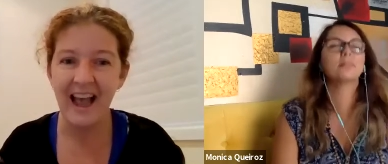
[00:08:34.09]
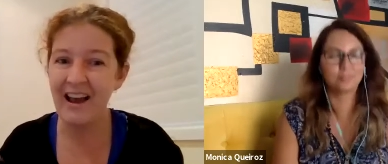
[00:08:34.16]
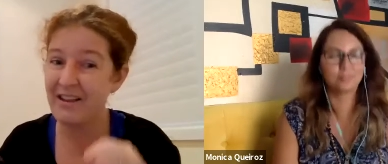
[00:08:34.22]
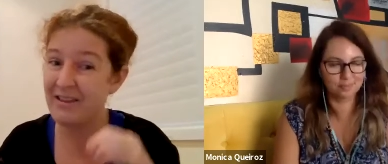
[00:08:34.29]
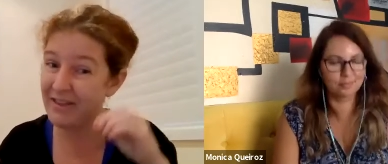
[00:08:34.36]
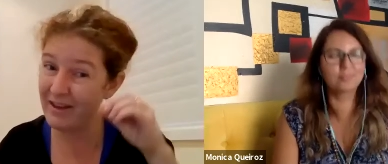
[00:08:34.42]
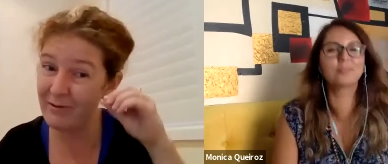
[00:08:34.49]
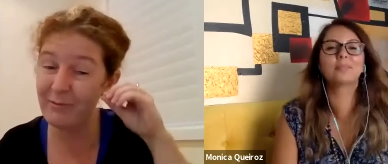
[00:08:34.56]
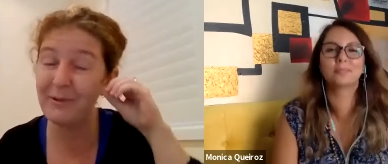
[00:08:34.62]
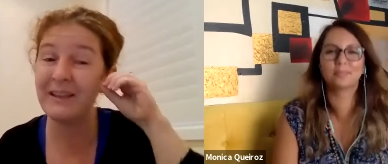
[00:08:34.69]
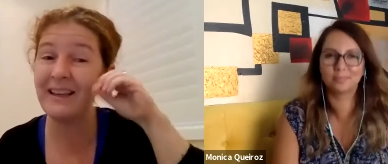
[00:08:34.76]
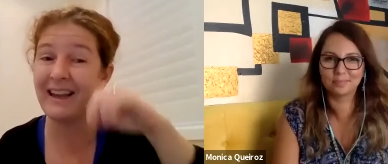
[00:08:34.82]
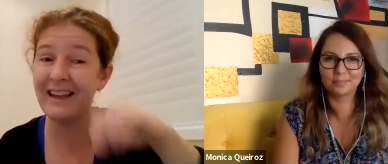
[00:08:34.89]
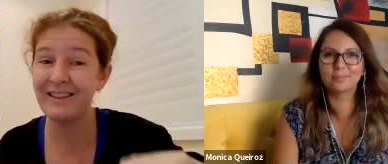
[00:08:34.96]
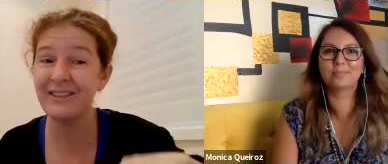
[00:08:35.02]
Speaker 1: And I think we
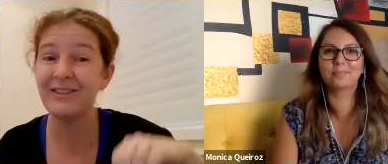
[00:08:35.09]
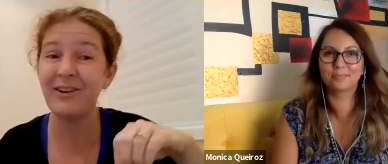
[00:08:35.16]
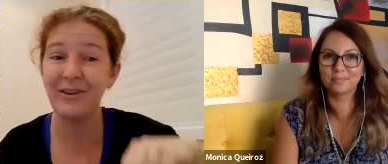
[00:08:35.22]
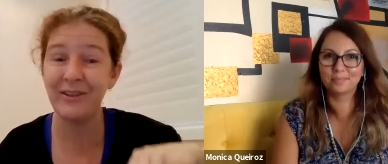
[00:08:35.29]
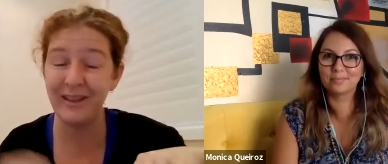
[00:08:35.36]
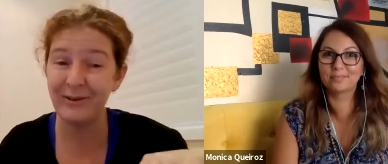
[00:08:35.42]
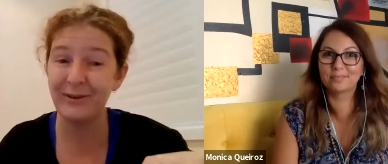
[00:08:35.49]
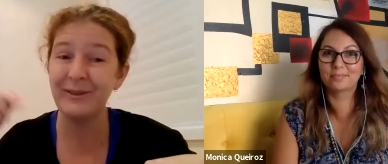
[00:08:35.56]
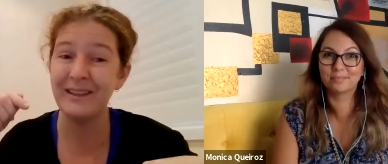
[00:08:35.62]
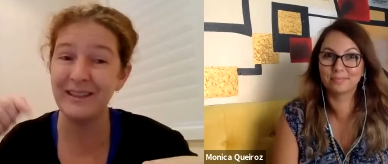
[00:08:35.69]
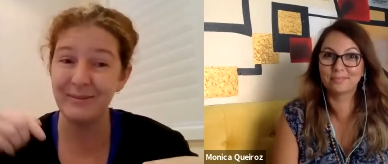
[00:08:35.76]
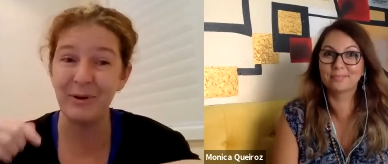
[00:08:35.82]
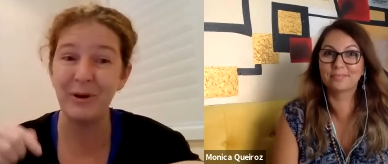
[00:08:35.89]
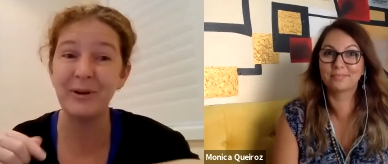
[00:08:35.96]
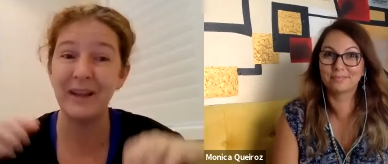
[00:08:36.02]
need to go there on
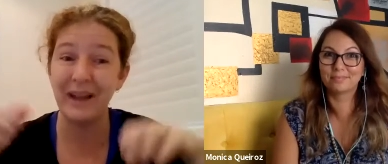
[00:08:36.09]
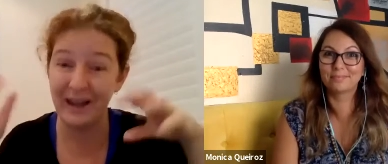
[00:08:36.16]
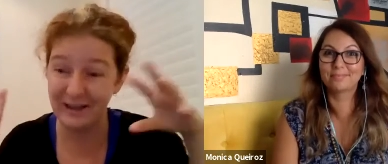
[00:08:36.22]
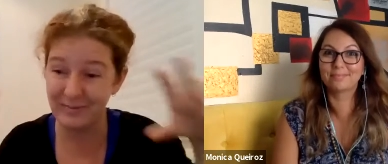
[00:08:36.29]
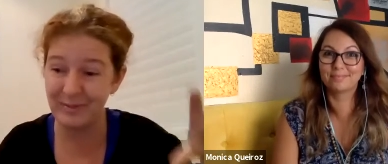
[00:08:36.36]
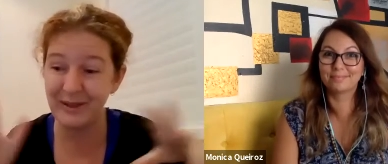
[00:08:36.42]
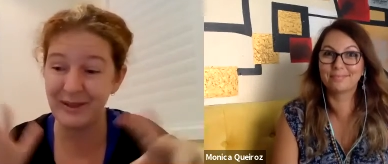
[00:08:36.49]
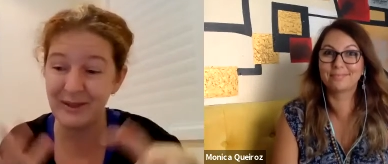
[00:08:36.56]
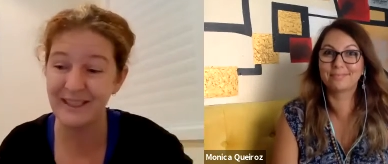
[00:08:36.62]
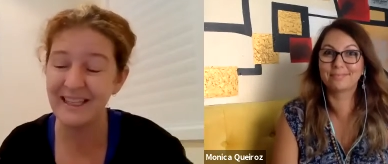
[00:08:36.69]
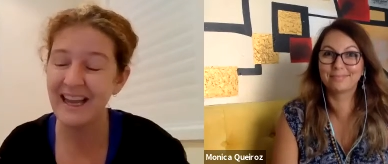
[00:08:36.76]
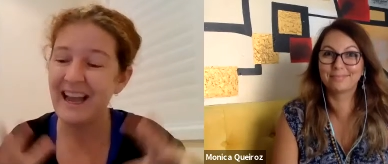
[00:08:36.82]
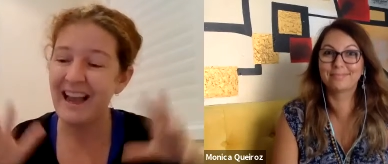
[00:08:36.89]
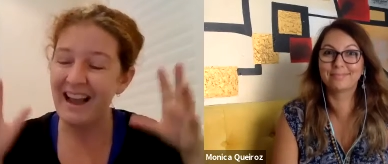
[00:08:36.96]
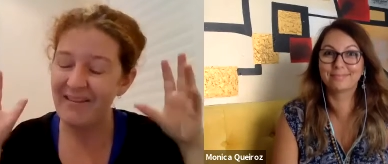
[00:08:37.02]
this podcast because
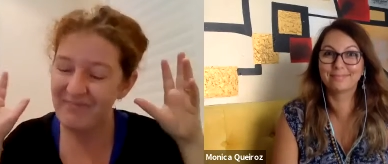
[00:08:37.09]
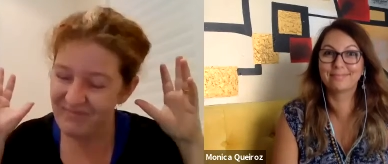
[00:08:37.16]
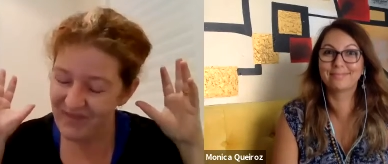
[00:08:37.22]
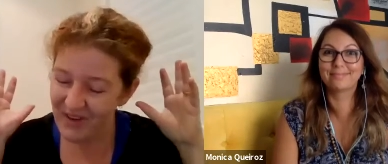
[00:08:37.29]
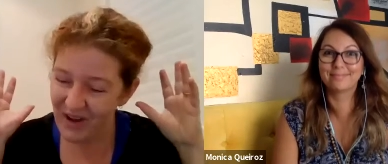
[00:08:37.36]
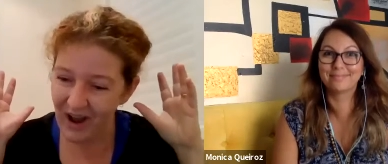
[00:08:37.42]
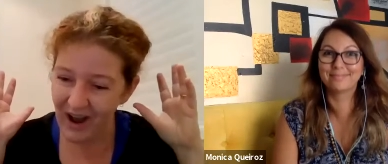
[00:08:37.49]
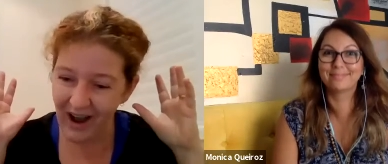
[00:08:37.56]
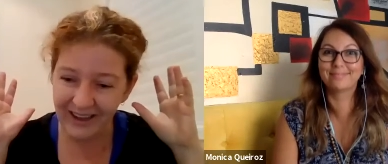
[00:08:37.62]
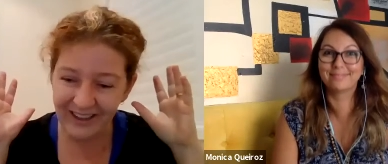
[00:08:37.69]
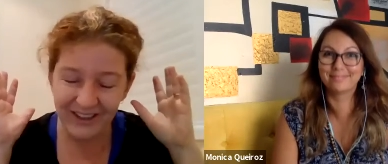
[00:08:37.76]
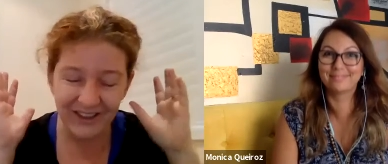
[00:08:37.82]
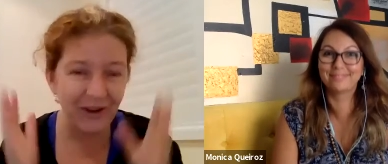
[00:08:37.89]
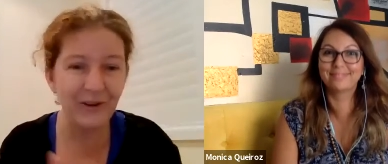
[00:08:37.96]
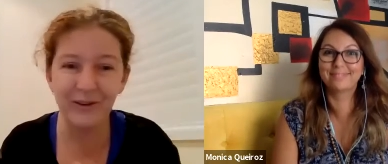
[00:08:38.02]
I
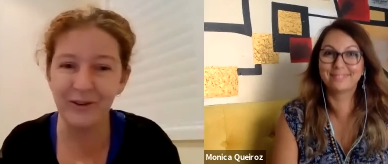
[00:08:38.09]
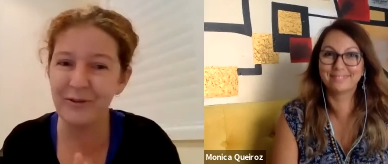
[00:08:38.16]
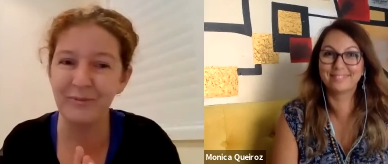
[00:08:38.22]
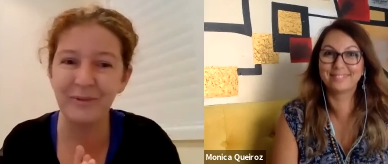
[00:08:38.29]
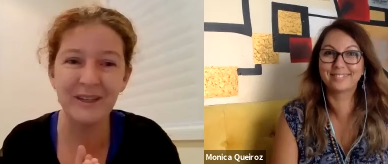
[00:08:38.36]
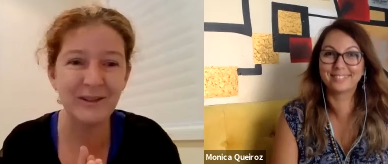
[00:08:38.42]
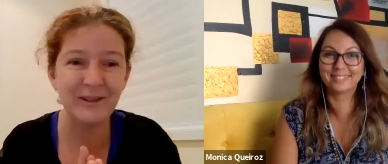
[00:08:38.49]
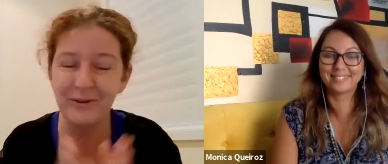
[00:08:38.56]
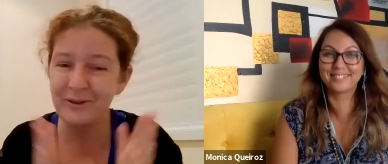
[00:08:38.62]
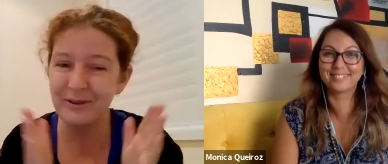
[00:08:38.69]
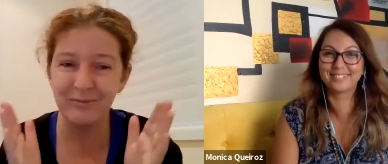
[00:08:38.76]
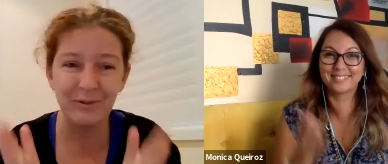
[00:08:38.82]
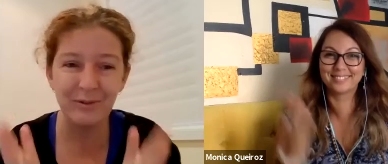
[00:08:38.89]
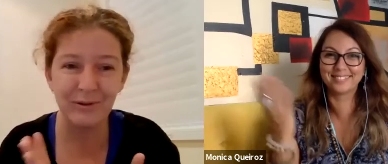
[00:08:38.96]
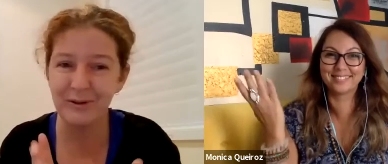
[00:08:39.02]
don't normally talk
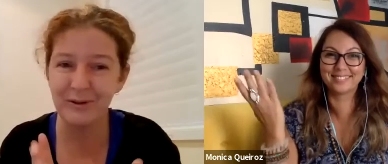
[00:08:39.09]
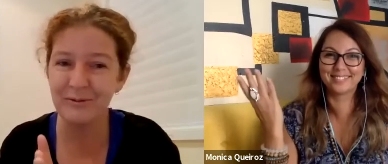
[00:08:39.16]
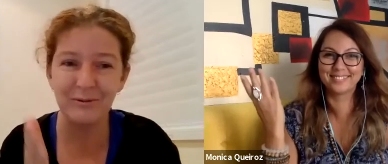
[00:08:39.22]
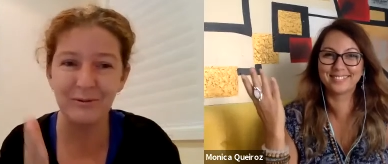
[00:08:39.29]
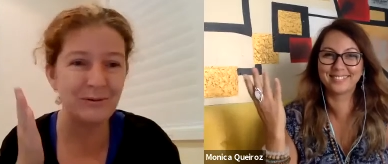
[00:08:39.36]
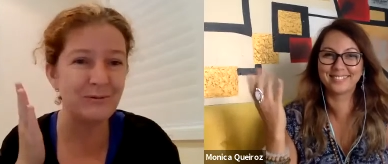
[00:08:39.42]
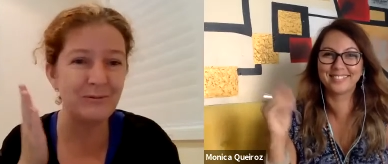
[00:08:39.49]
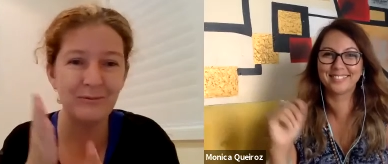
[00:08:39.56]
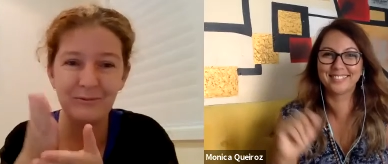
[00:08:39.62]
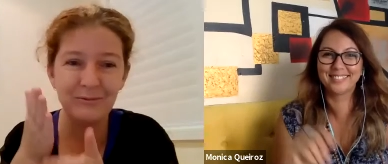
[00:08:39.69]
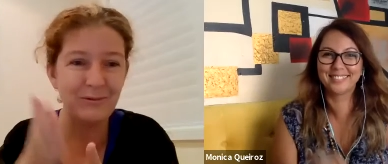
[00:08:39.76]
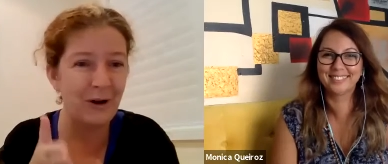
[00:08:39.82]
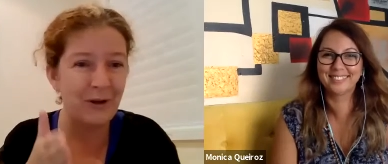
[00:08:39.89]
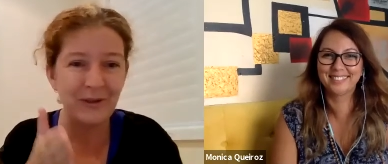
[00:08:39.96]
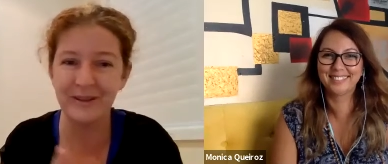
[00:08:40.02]
spiritual
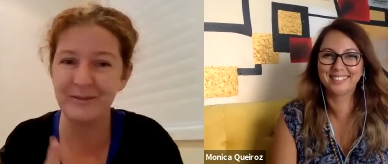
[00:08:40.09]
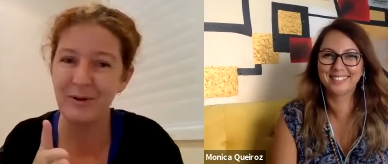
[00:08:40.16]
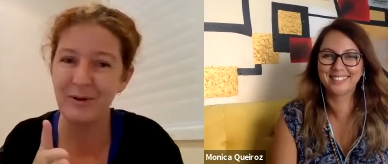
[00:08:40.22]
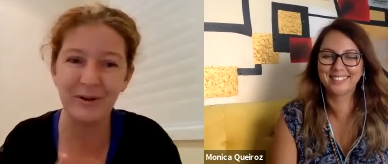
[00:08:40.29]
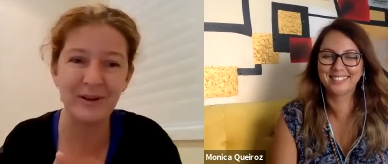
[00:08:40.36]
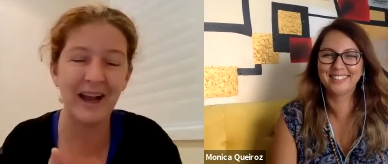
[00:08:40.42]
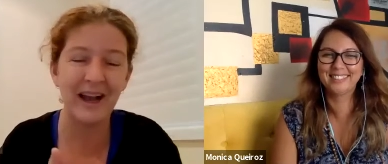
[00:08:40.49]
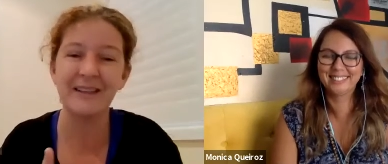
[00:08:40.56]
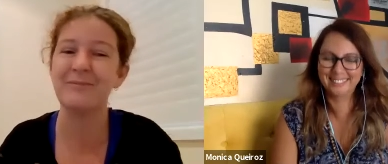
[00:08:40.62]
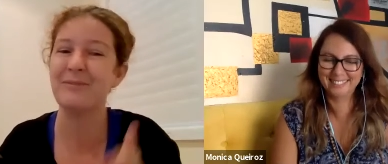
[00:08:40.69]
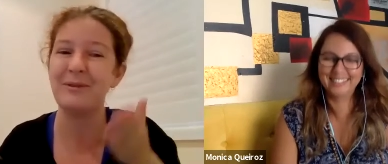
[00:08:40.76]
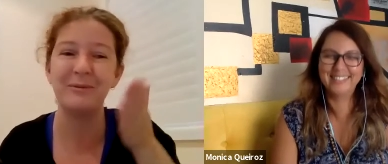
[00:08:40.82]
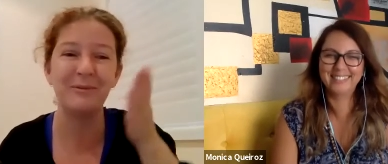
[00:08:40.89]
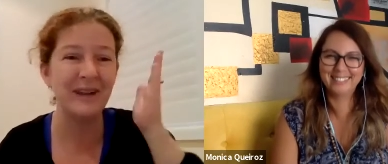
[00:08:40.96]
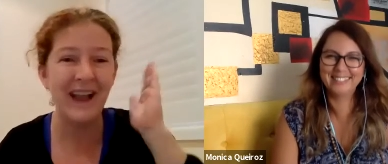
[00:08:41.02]
on this podcast,
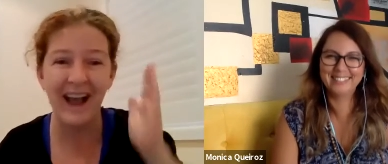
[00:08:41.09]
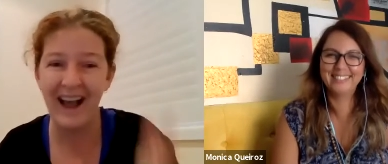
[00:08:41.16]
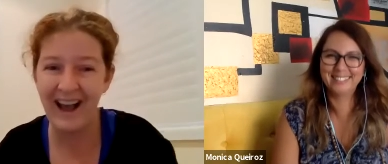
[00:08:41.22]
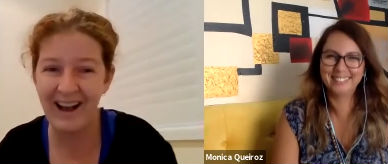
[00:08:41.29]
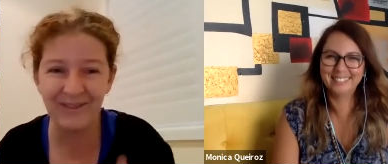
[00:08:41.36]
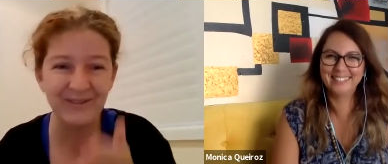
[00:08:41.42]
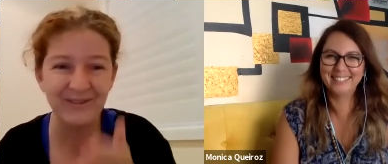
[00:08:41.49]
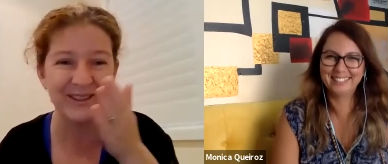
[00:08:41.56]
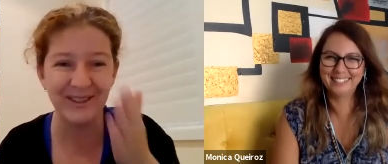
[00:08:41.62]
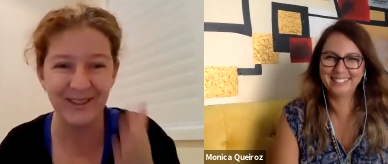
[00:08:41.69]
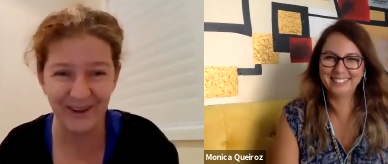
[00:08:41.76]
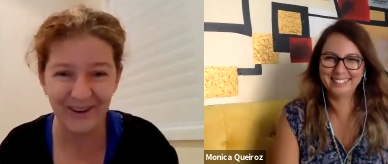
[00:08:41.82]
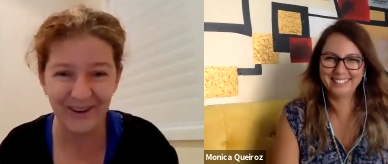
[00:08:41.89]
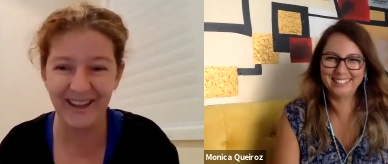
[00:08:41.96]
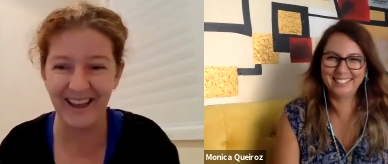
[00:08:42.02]
but we have to
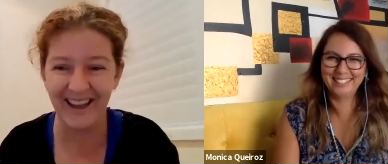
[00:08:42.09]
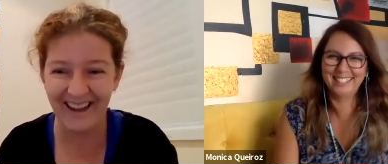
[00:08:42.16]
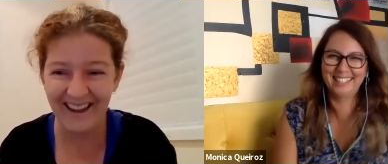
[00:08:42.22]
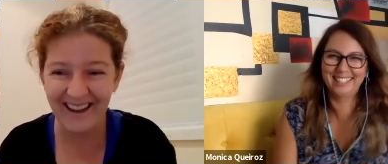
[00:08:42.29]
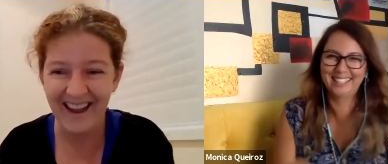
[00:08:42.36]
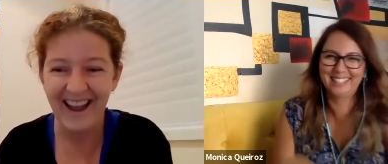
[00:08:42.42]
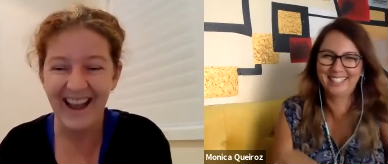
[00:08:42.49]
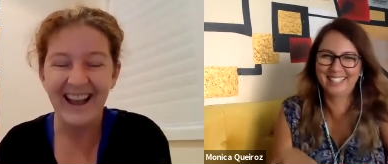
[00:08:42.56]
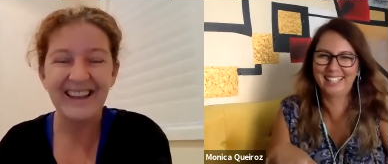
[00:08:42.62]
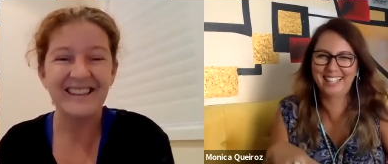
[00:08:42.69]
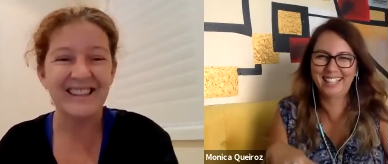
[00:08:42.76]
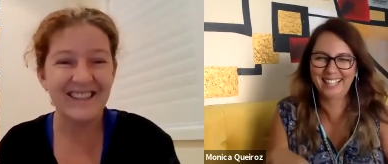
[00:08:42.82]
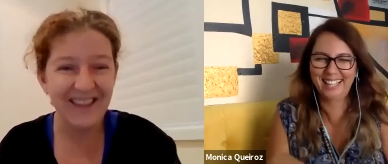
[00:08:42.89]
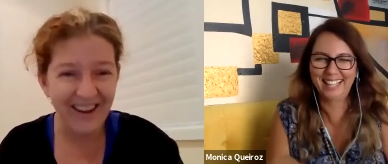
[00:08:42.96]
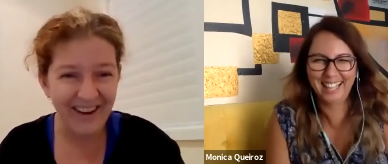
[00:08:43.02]
go there.
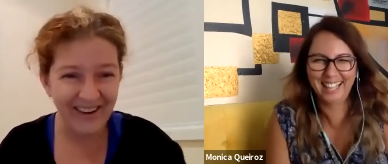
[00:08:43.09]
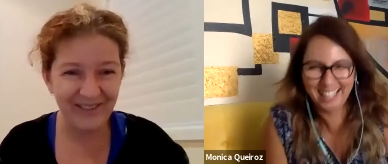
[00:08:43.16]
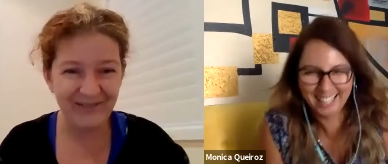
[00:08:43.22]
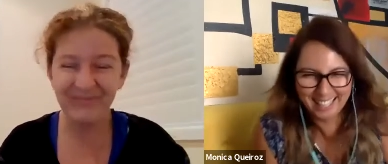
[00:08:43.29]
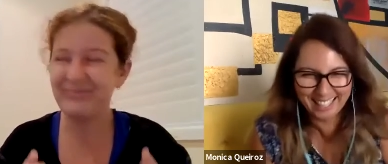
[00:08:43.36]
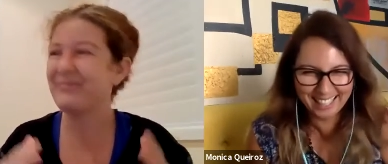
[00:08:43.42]
So